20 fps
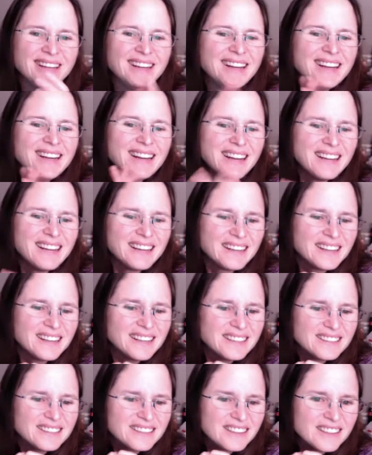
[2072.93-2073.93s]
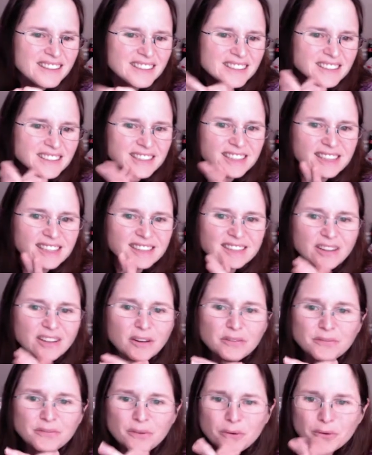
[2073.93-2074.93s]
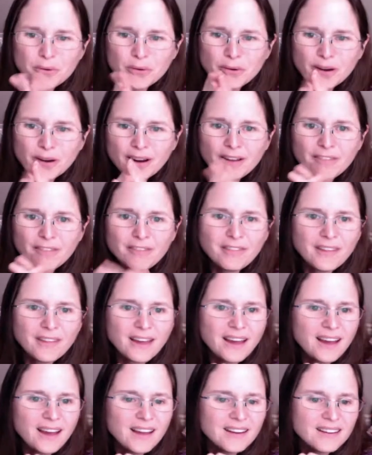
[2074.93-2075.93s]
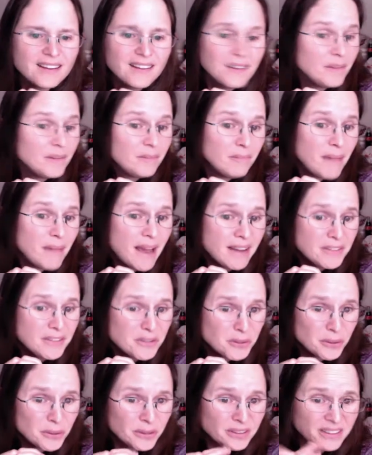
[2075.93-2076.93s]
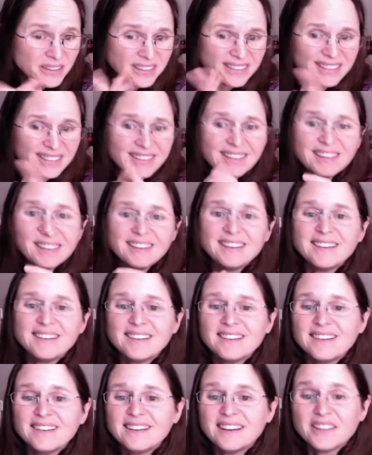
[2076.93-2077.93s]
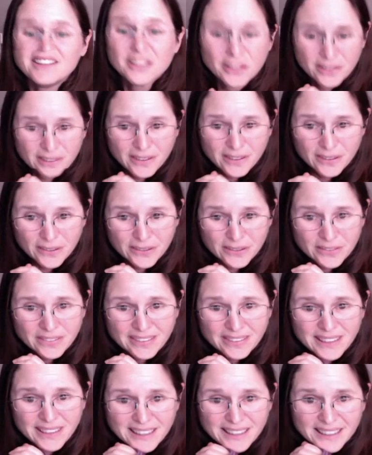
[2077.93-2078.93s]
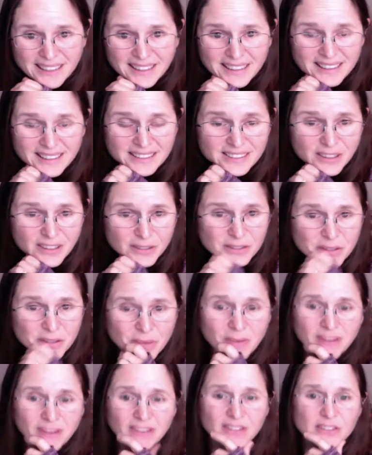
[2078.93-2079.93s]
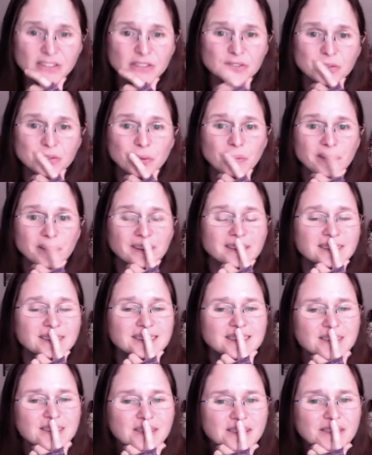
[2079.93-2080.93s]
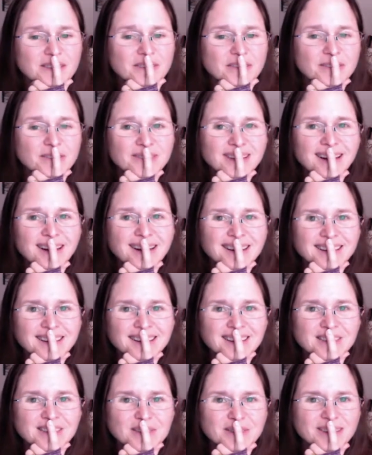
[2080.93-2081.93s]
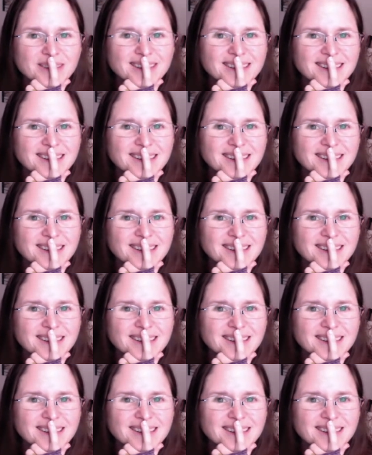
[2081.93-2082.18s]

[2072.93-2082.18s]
And this is a photograph that Matt took a year ago, and it's also on our store. So if you like this one,